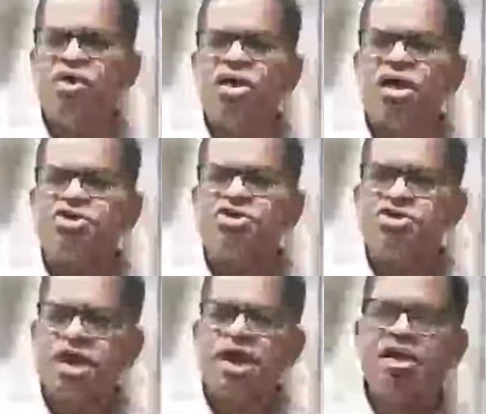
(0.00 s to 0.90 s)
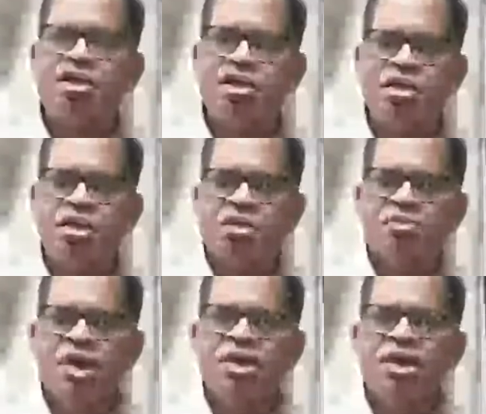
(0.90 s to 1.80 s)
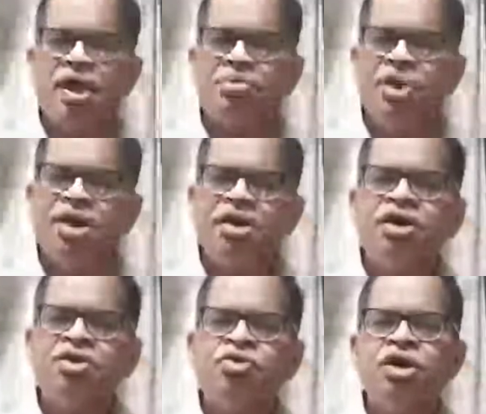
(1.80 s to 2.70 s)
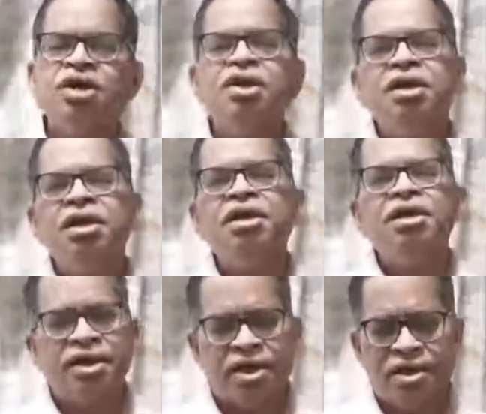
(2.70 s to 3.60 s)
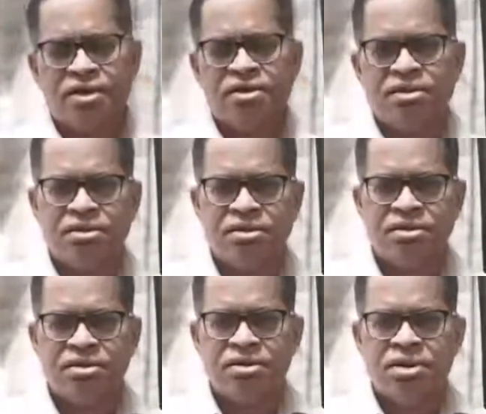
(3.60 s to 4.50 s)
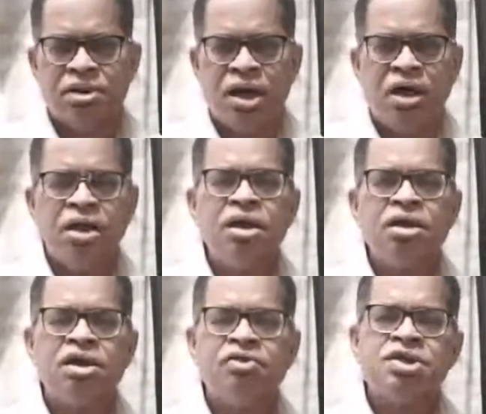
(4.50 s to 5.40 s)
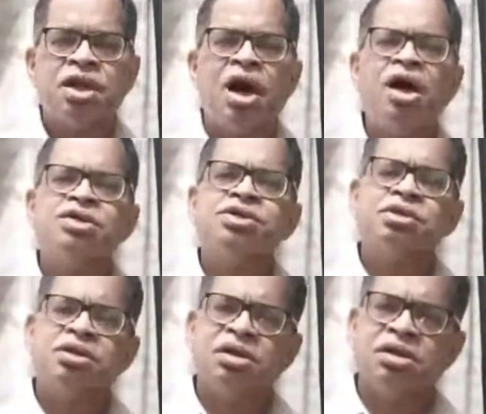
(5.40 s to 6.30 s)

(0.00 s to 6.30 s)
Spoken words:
not constrained by the ability to key in data. Earlier, there was large